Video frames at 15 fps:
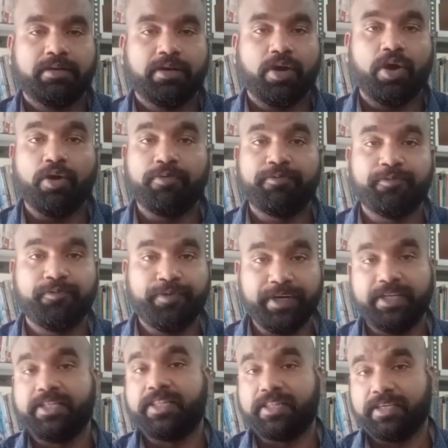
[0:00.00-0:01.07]
of
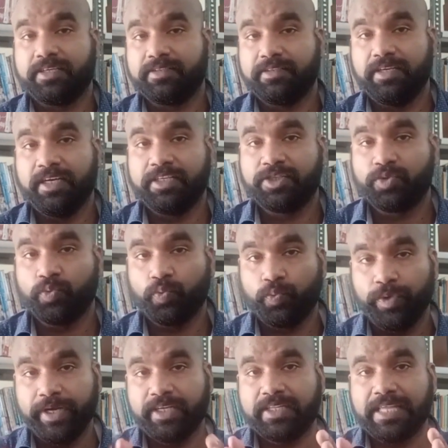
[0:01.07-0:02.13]
width. Its
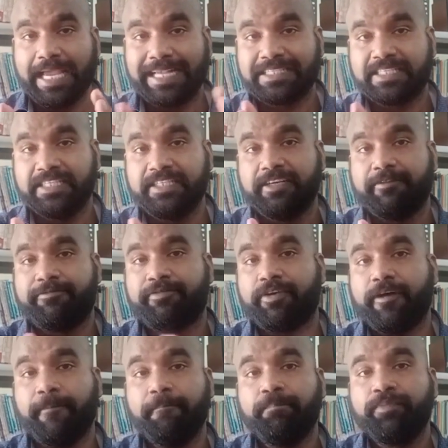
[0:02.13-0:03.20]
width extended
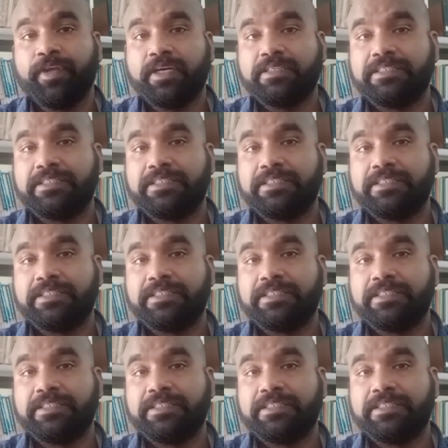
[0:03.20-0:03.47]
from